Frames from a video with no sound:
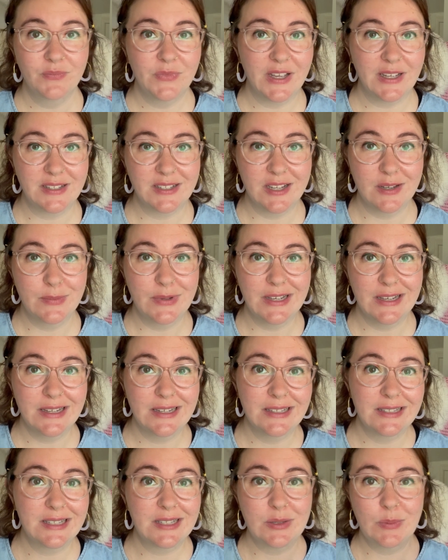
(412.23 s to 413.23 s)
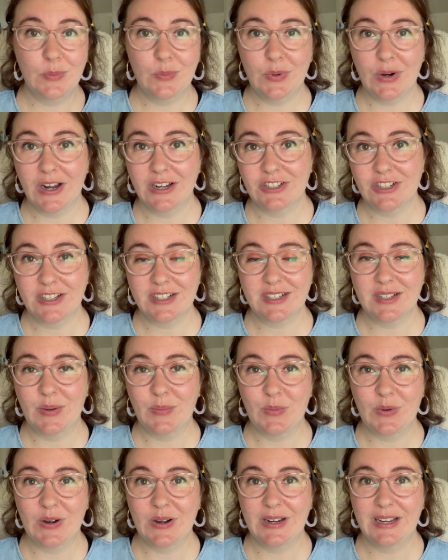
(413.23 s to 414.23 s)
exhibits, projects
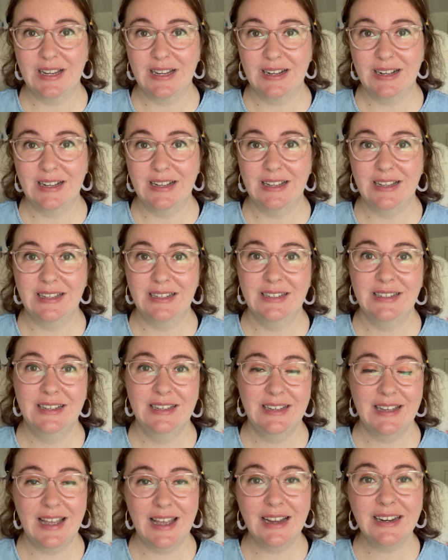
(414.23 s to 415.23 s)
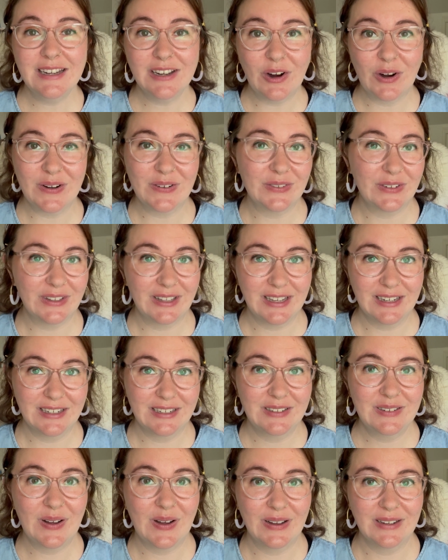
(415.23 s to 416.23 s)
I'm working on, any
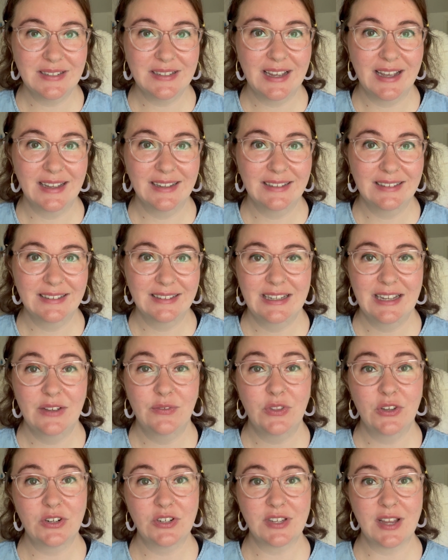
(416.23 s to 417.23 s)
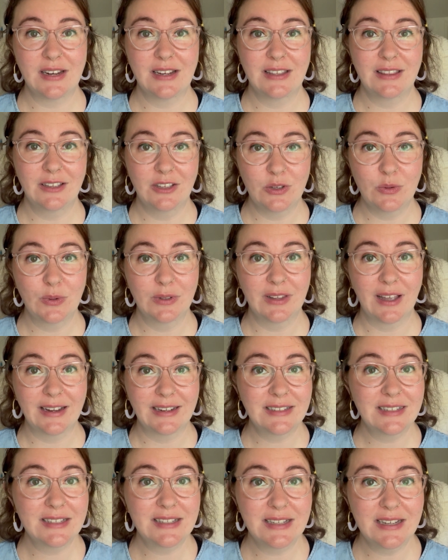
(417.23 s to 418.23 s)
art-related content. If there's anything you would
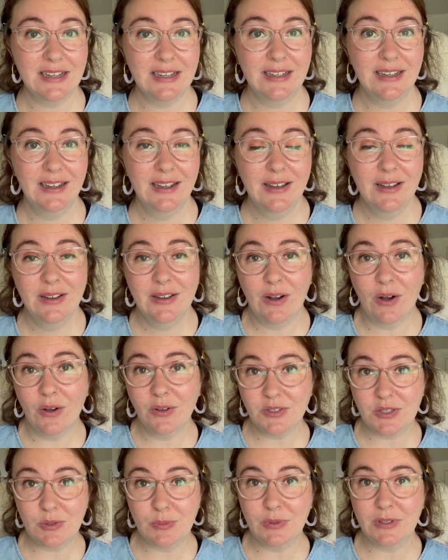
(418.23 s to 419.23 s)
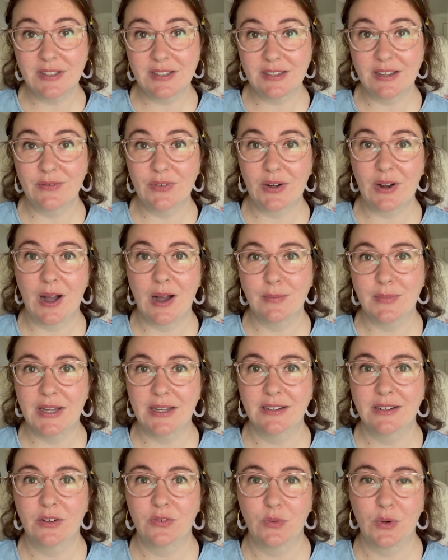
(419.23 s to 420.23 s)
like to see, also, please leave a
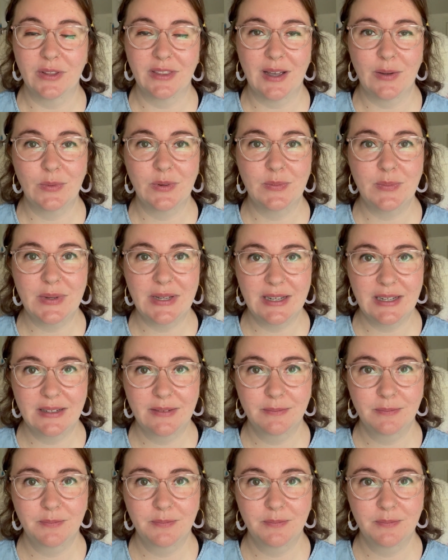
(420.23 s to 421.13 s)
comment of what that would be.